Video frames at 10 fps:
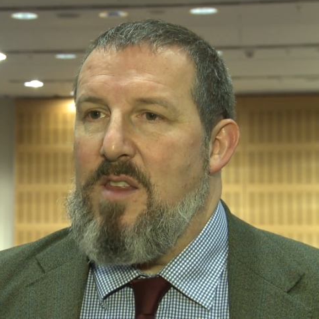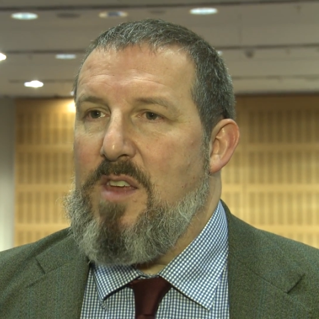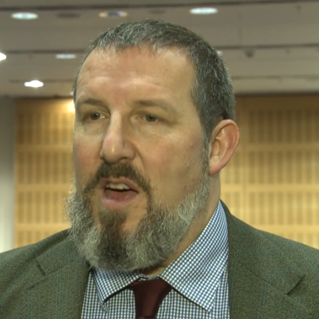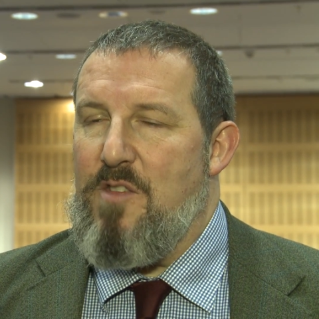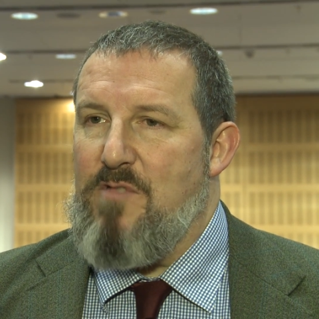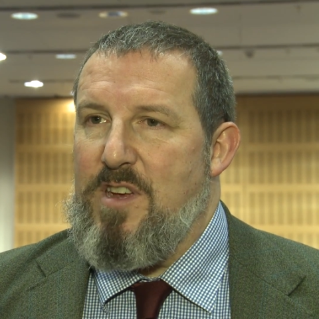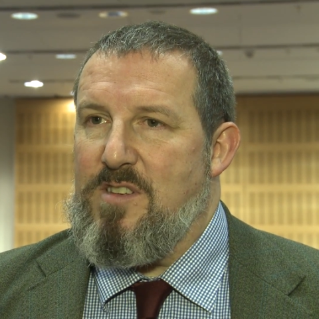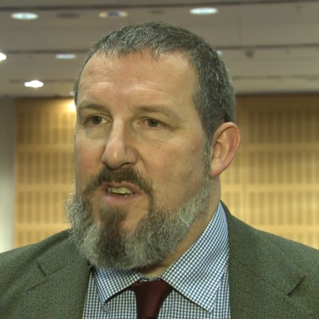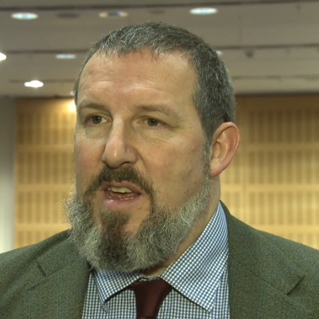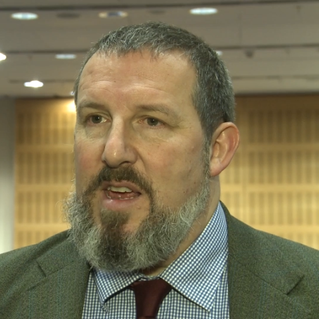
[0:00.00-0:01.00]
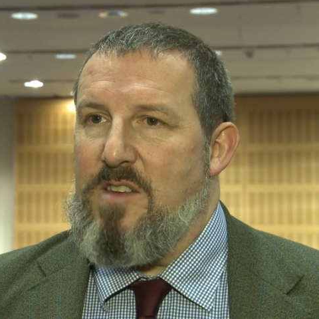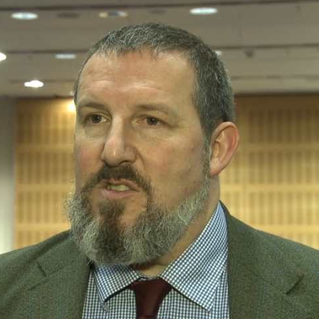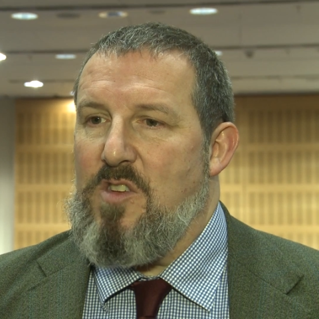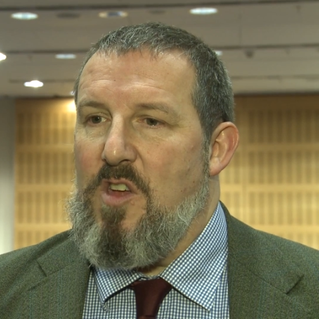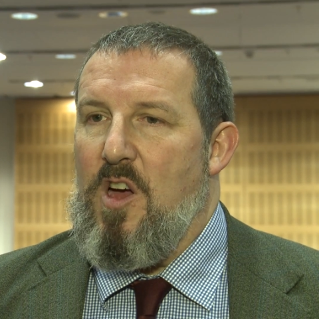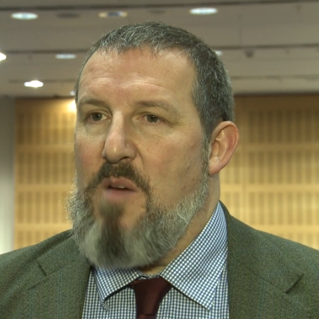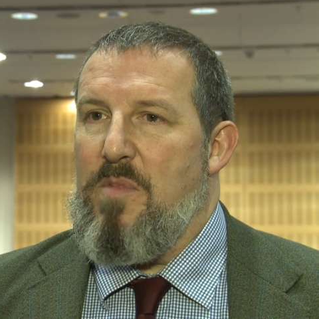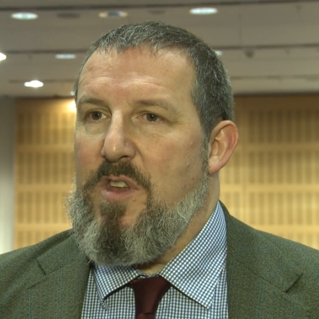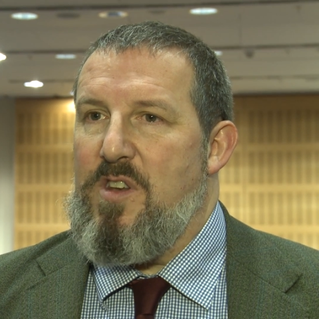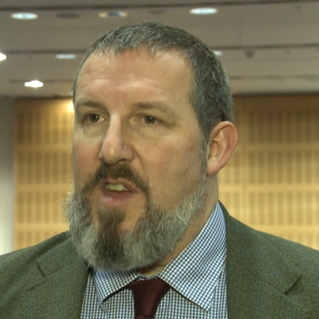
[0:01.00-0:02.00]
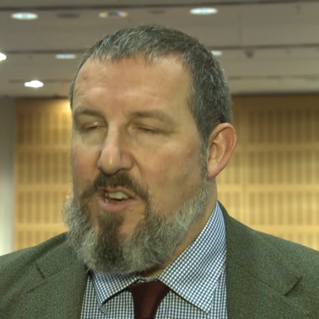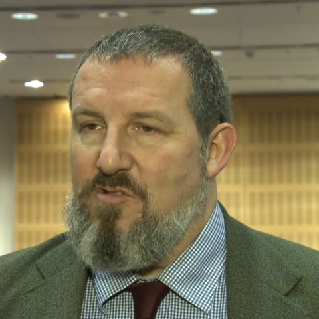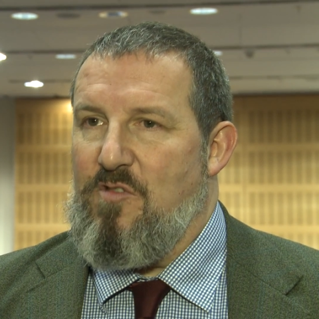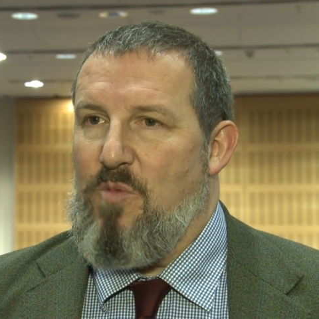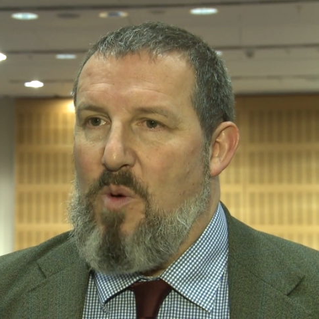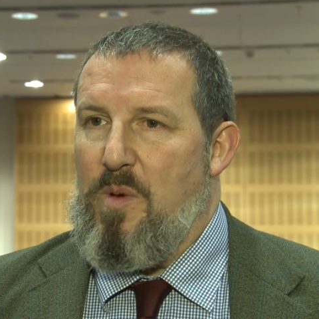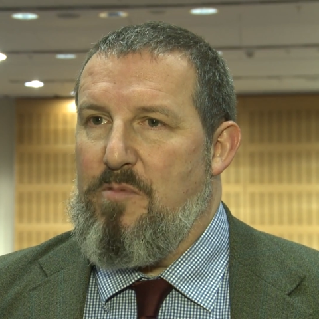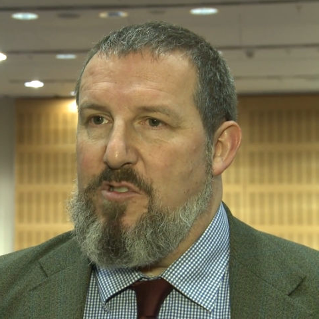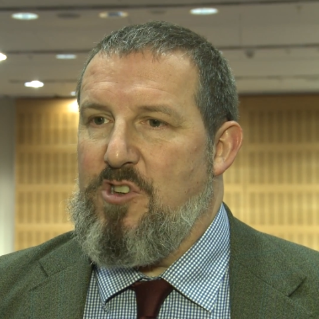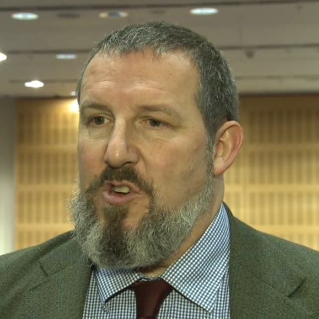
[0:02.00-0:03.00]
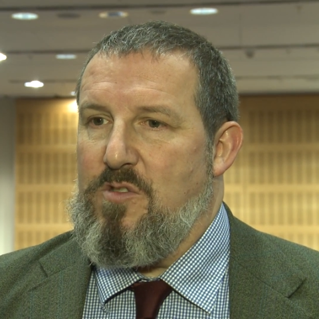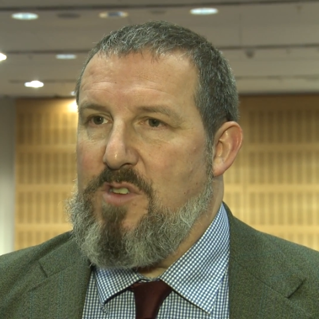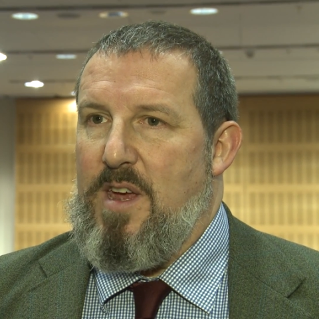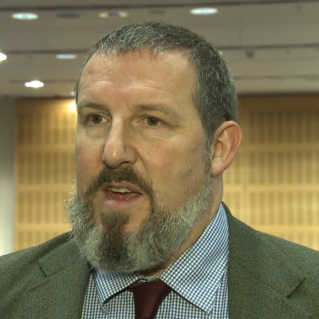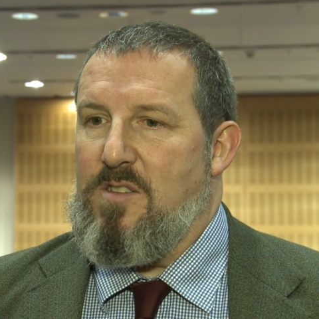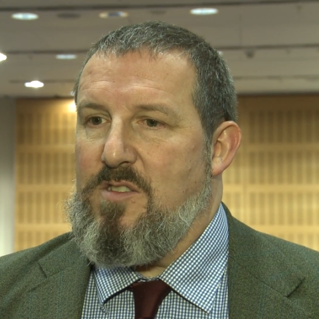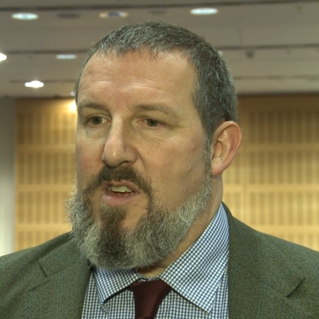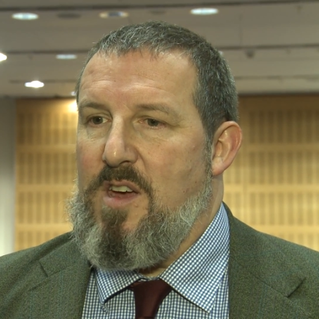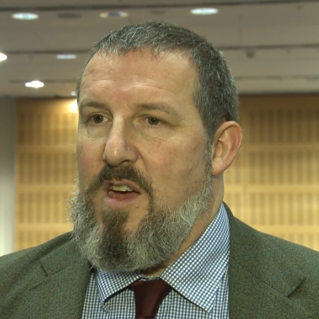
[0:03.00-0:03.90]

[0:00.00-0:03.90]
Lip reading: The other reason is the nature of what we produce. It's